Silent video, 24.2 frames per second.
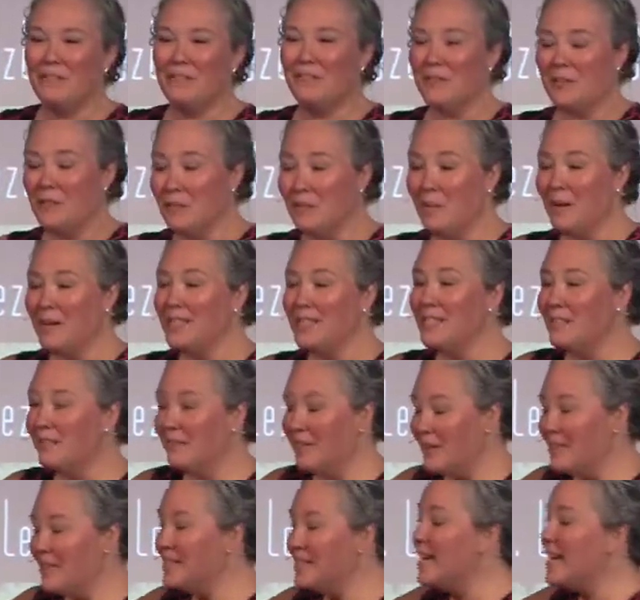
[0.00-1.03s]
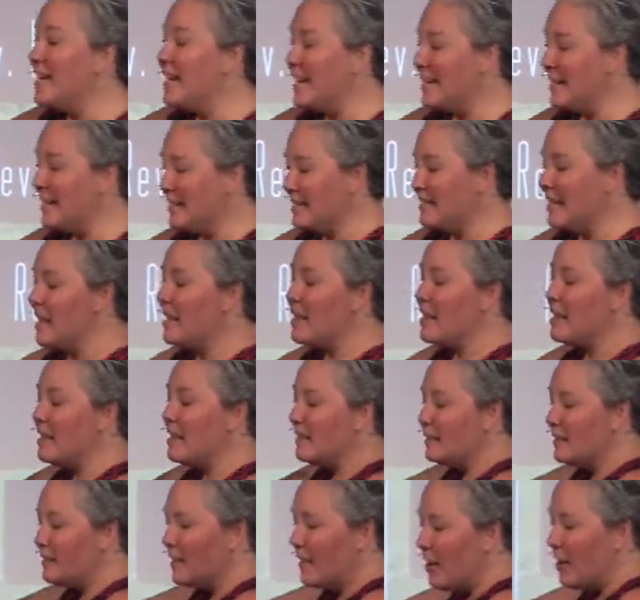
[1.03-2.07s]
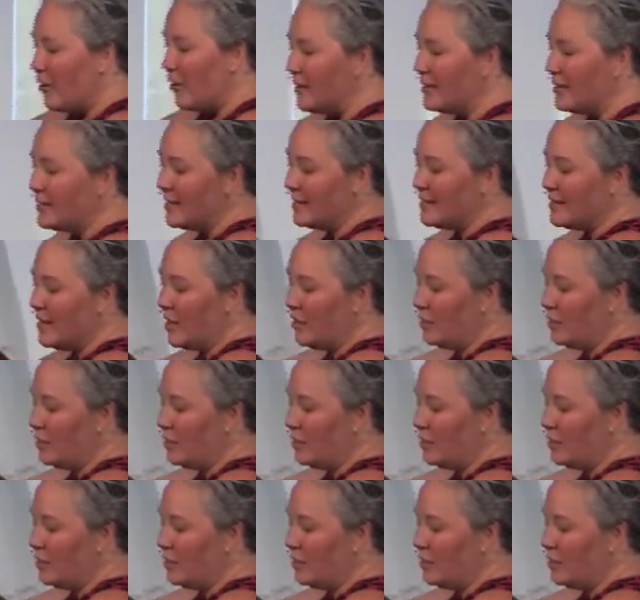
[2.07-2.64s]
For the rest of us, it carries us